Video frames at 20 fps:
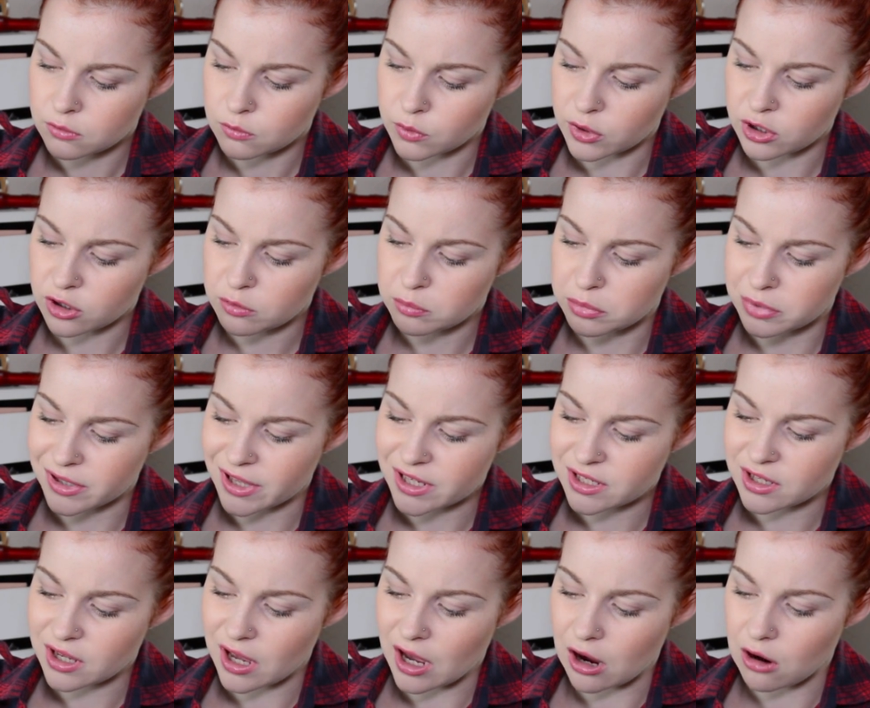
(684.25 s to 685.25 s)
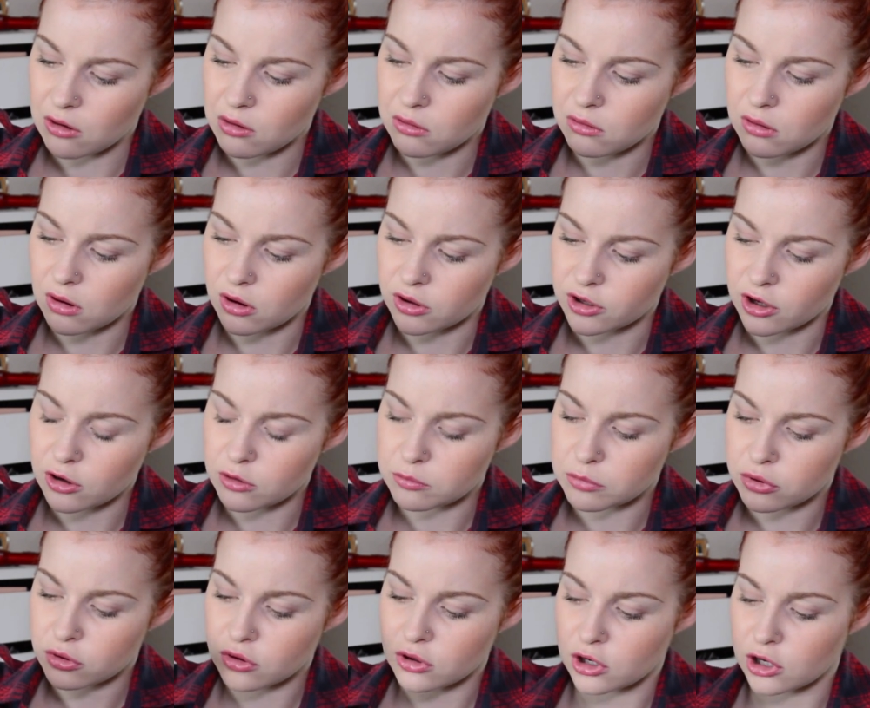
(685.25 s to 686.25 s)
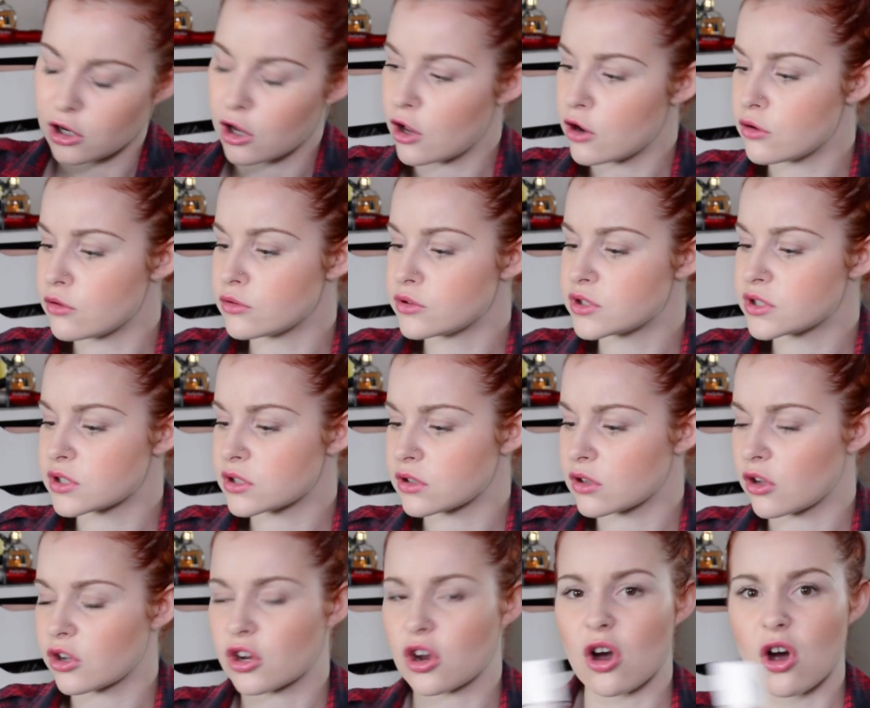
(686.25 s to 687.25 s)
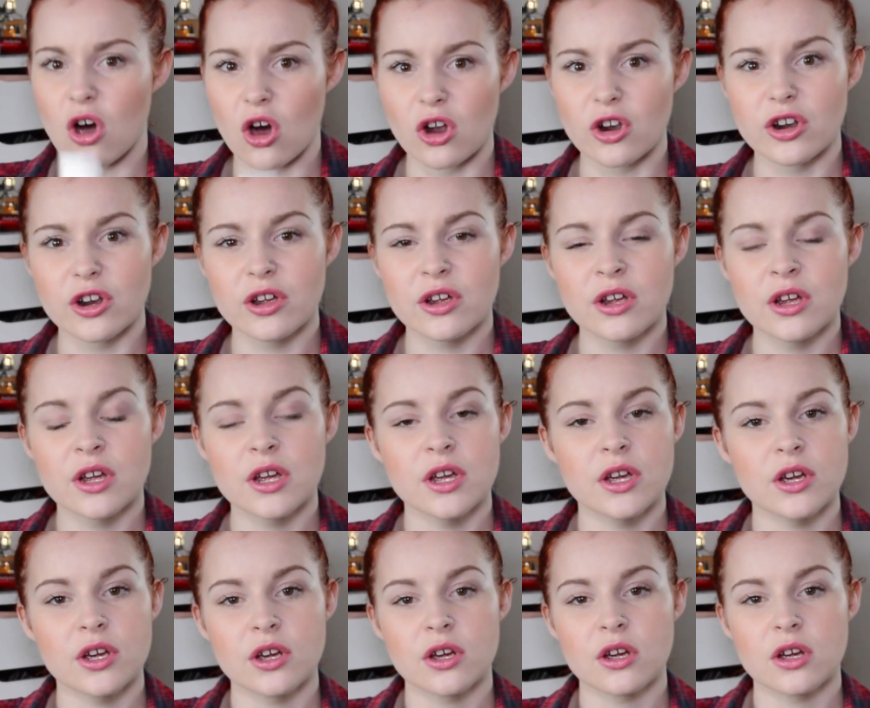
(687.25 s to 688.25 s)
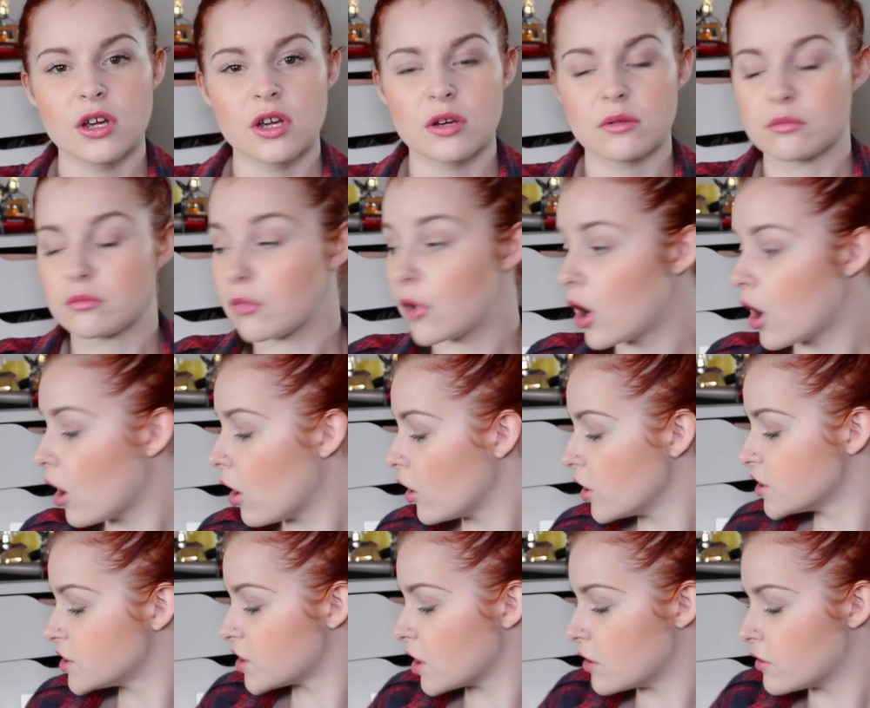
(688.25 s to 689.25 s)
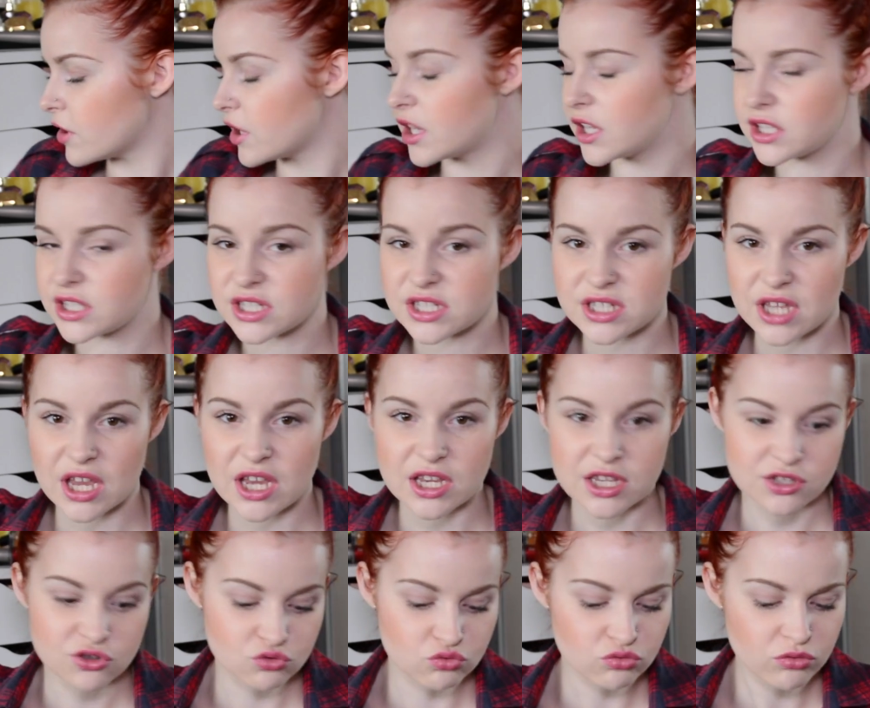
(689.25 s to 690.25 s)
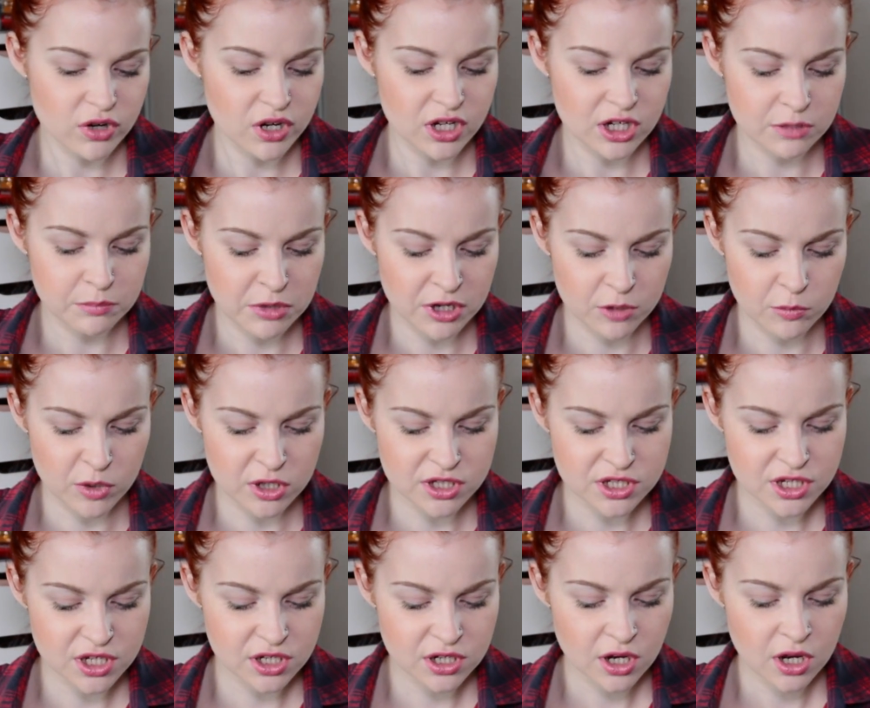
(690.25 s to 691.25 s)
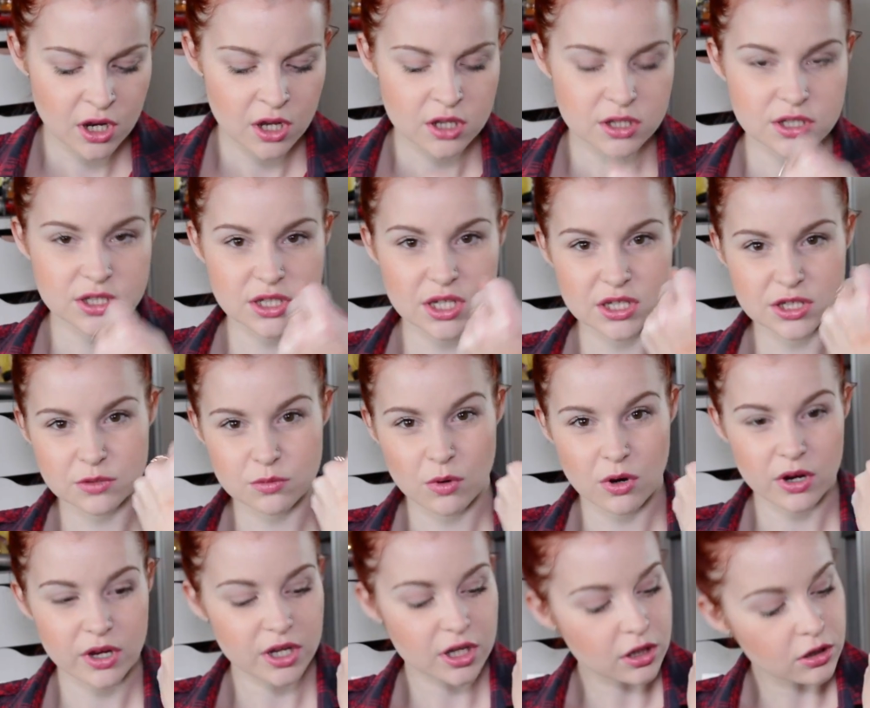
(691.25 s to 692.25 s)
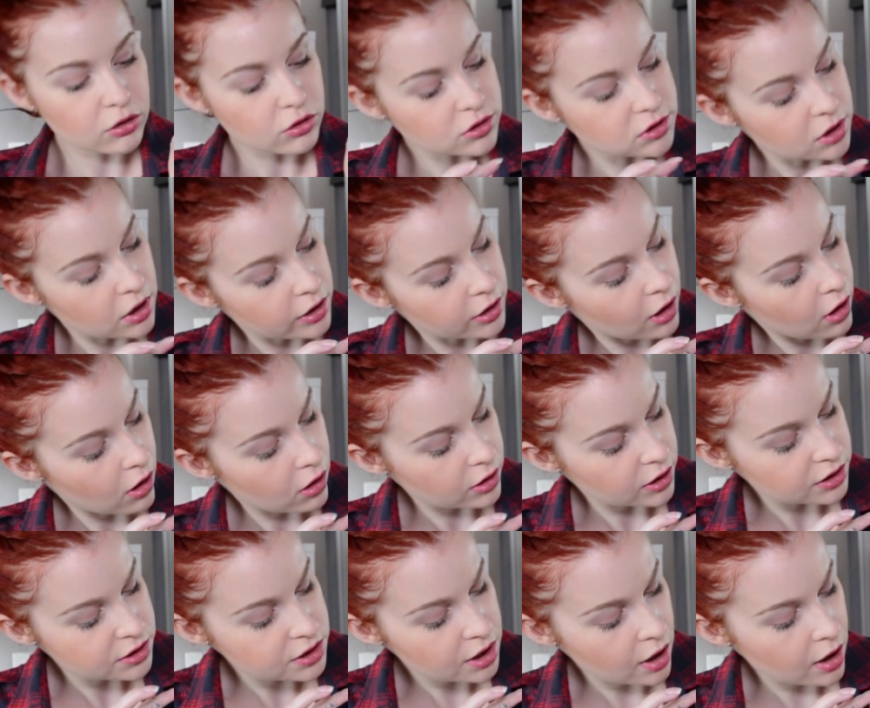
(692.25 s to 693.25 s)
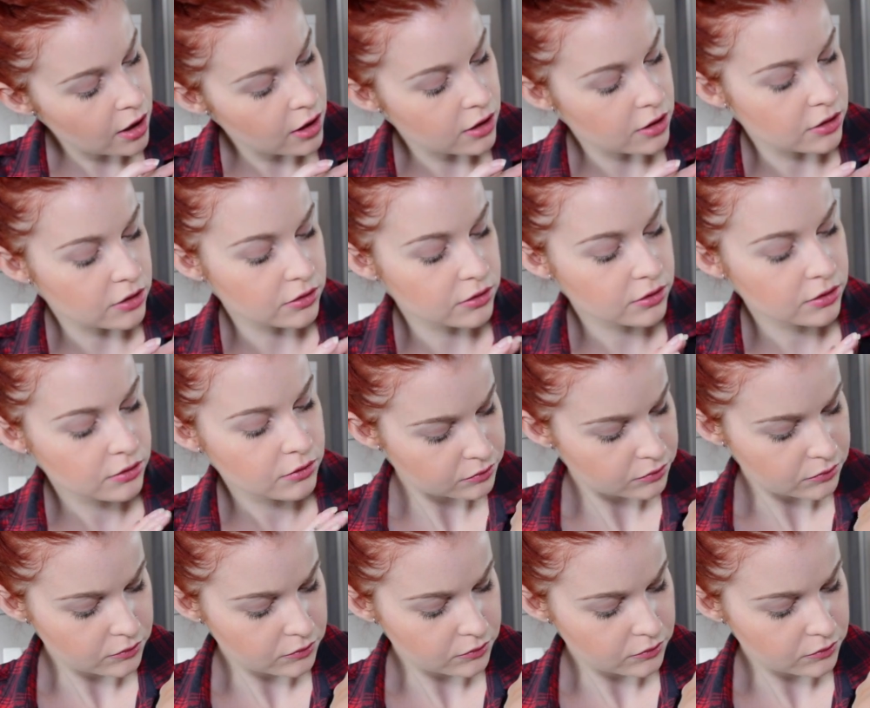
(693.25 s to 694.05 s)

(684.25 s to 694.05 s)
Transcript: When I blend it out, I don't put loads like on my eye so that it stays really pigmented. So that's what it looks like on its own.